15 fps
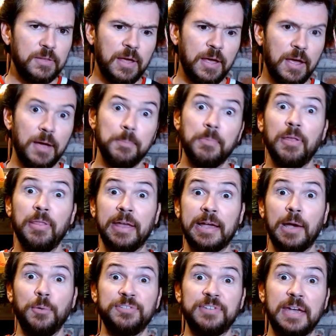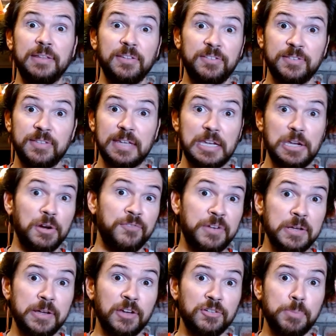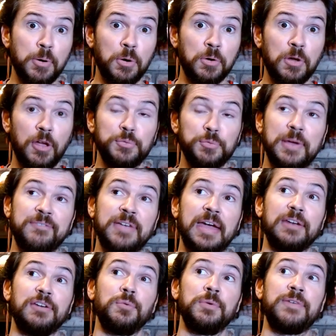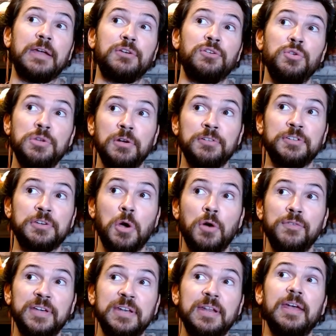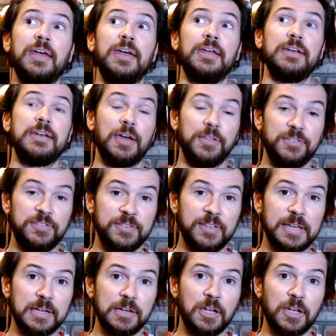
Like I was saying, this is the year of concussion protocols. We've had 2 years of COVID. Now this is a